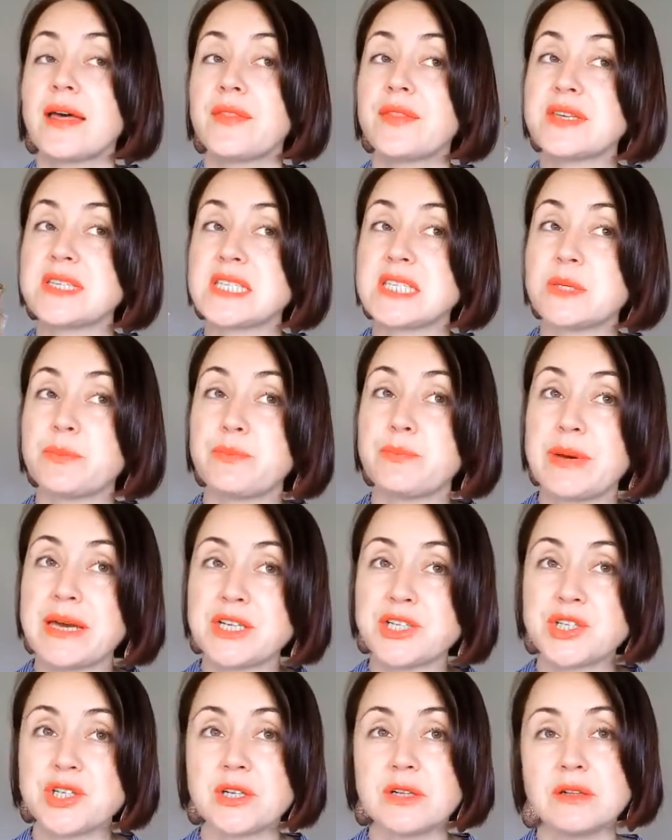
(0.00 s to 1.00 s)
the
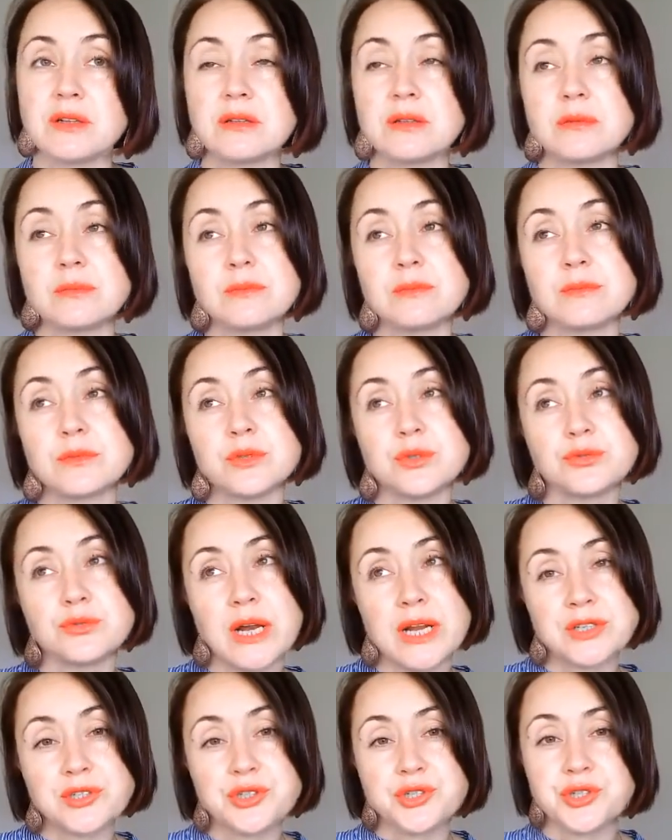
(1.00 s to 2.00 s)
special
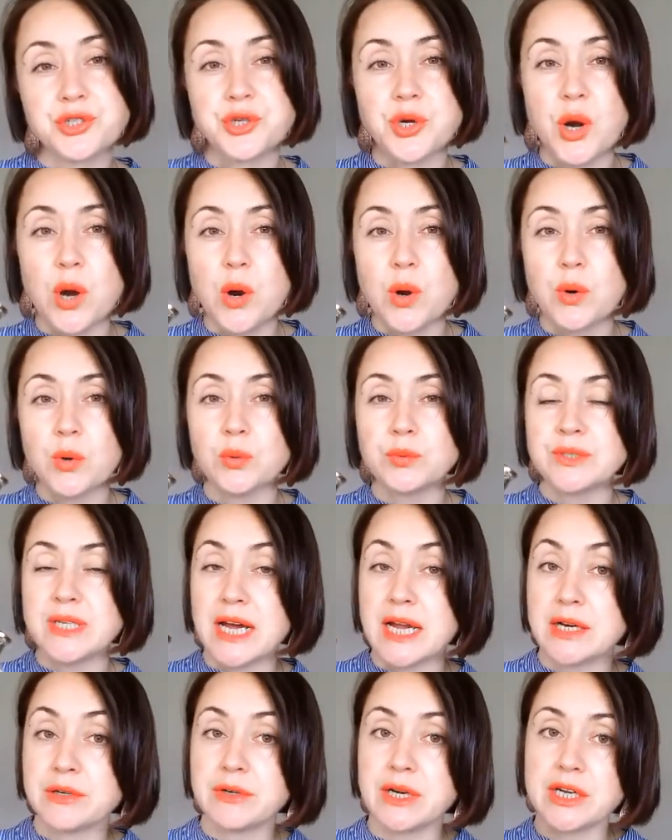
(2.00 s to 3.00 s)
retro
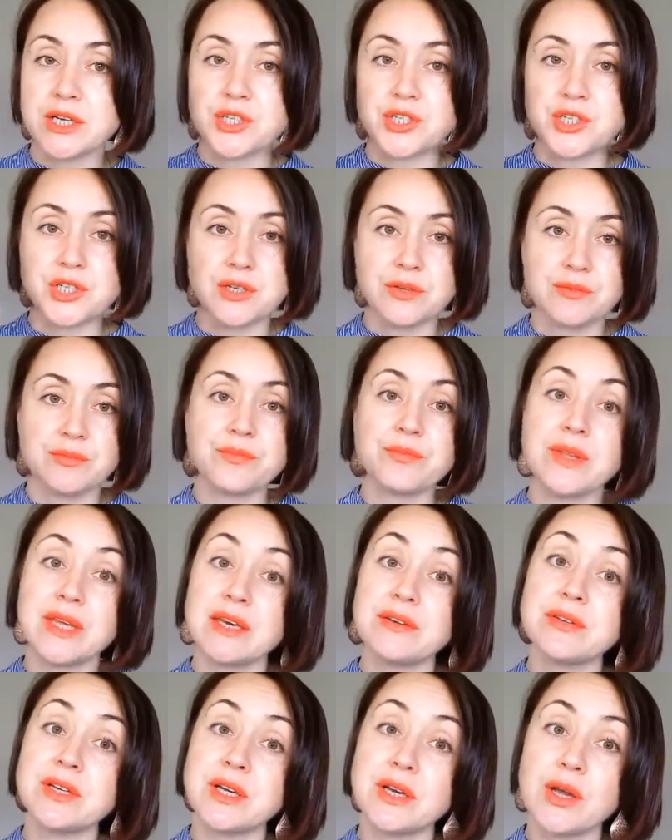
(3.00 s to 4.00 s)
direction,
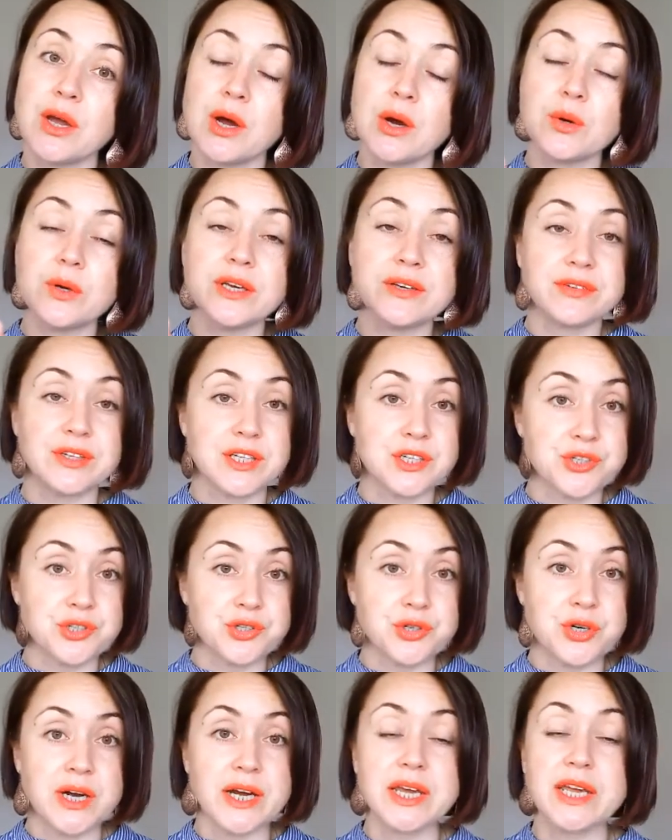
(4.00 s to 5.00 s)
give it a go, give it a
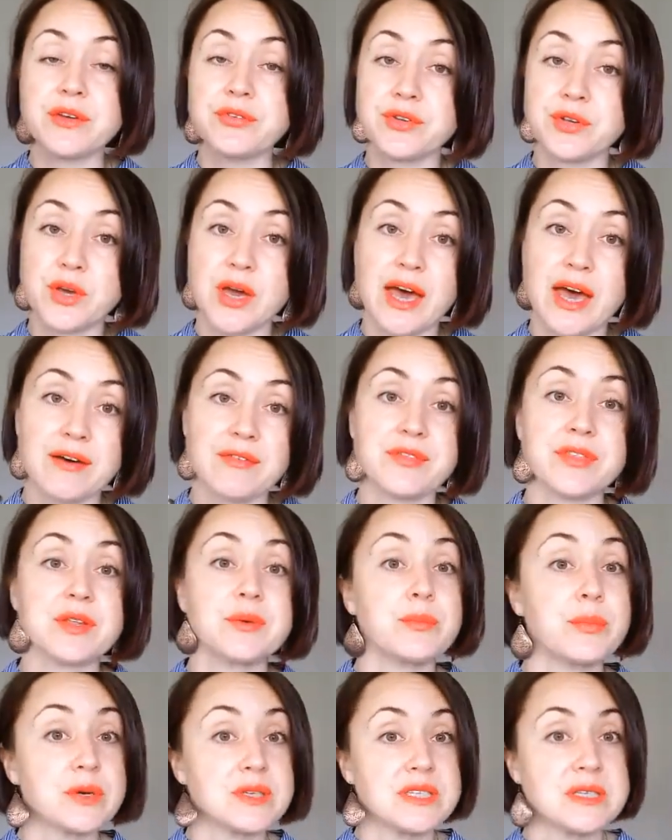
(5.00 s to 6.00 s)
try if you have the
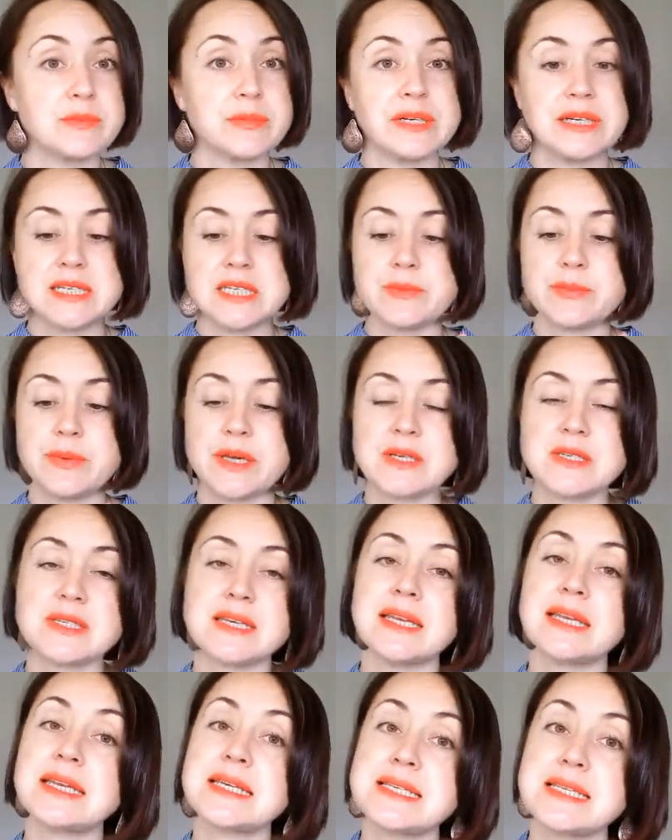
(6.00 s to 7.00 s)
possibility, because
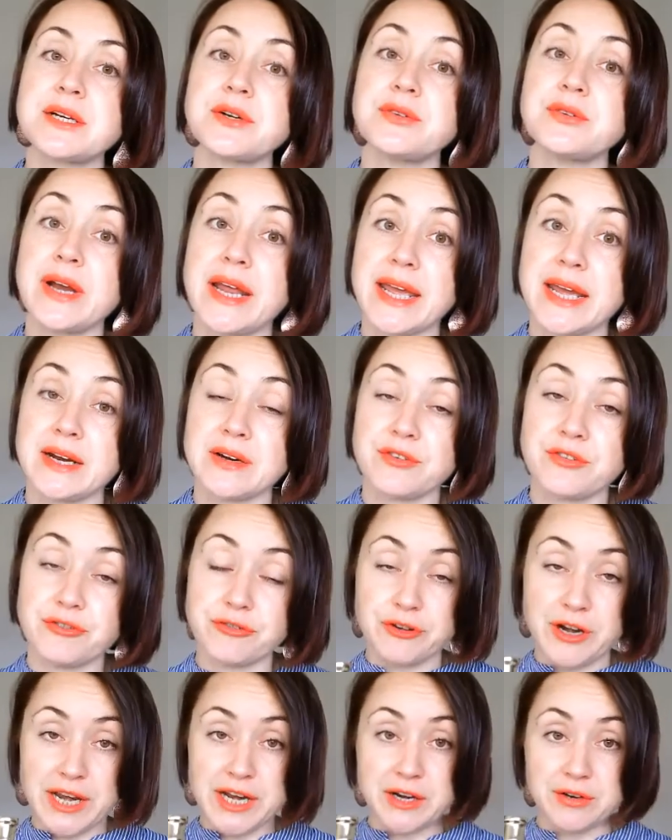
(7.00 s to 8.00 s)
it is a rare
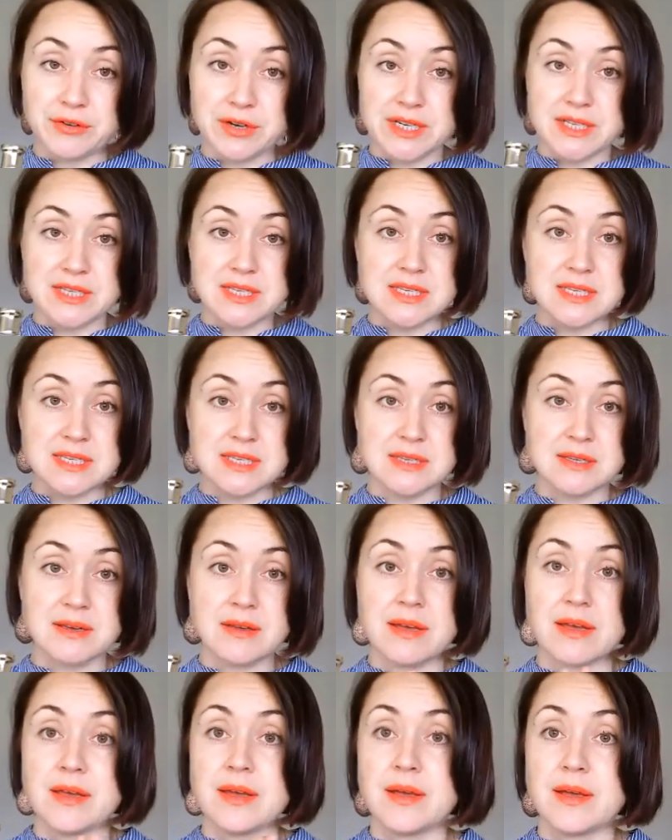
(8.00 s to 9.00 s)
fragrance,
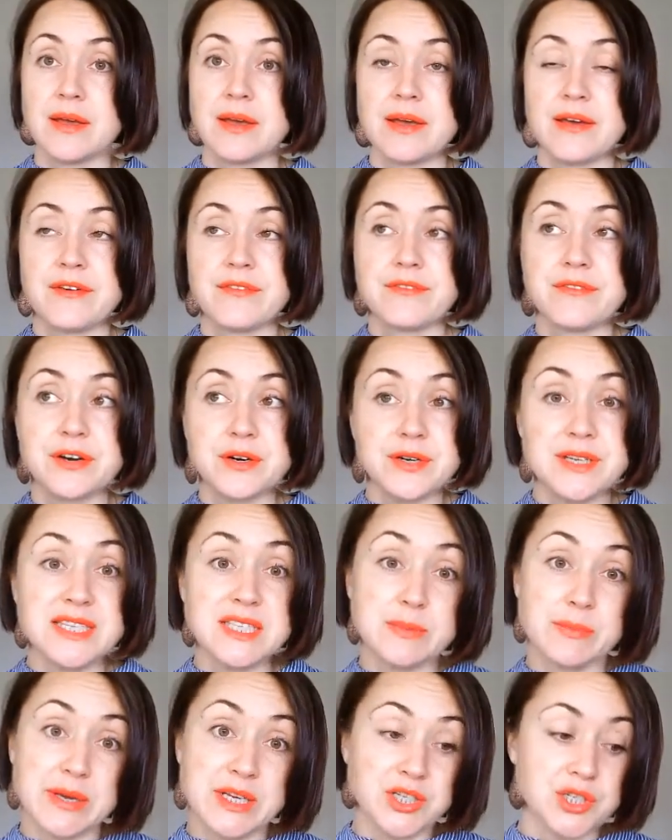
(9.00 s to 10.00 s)
very
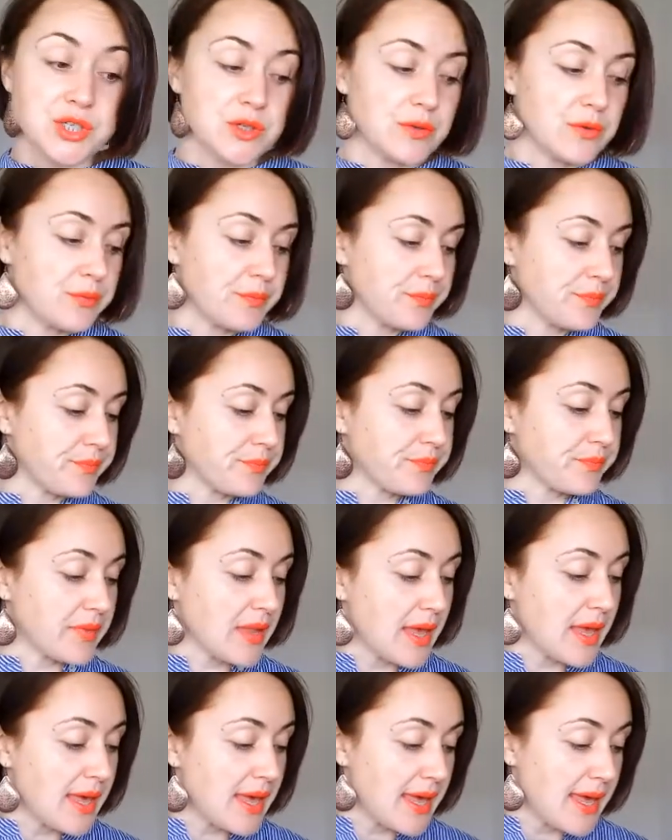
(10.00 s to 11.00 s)
special.
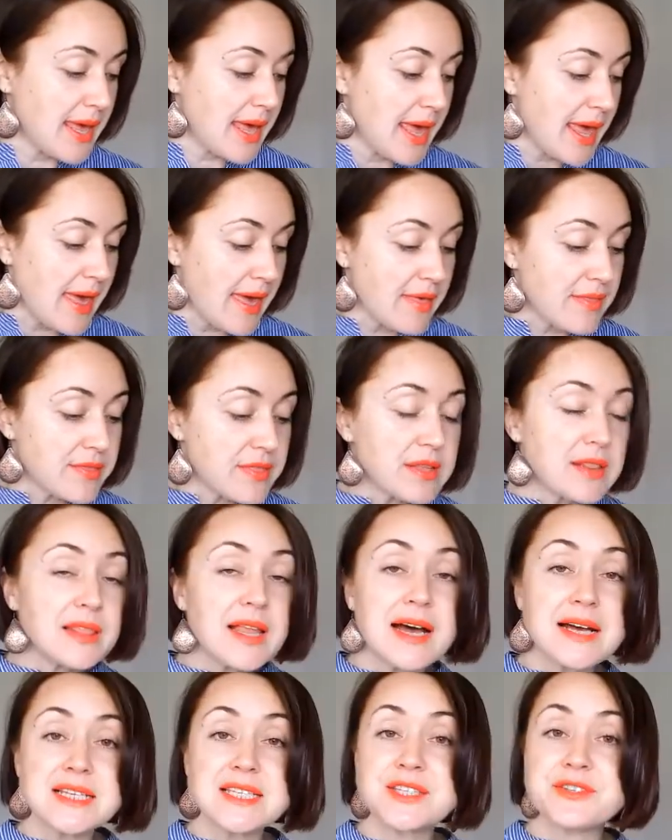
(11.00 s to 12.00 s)
And the
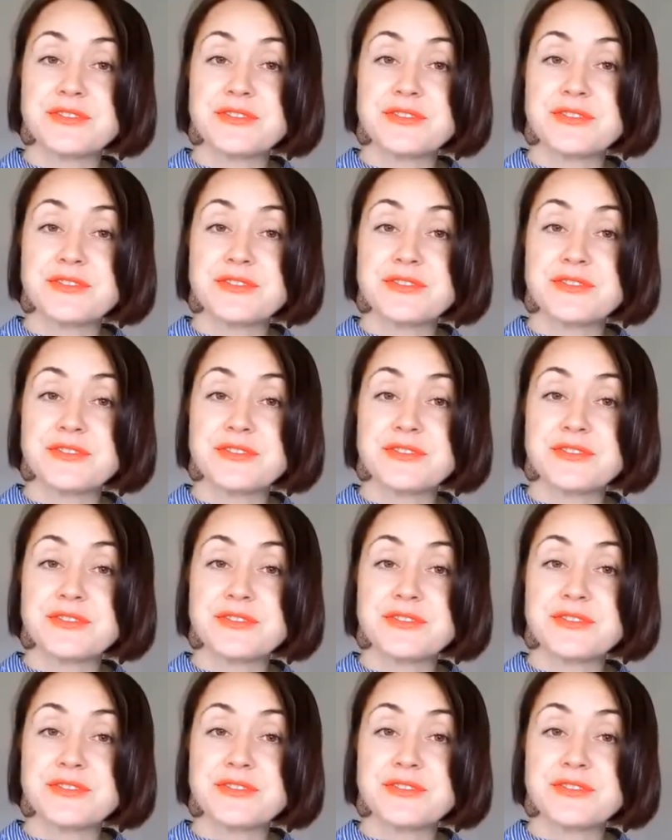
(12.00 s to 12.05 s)
last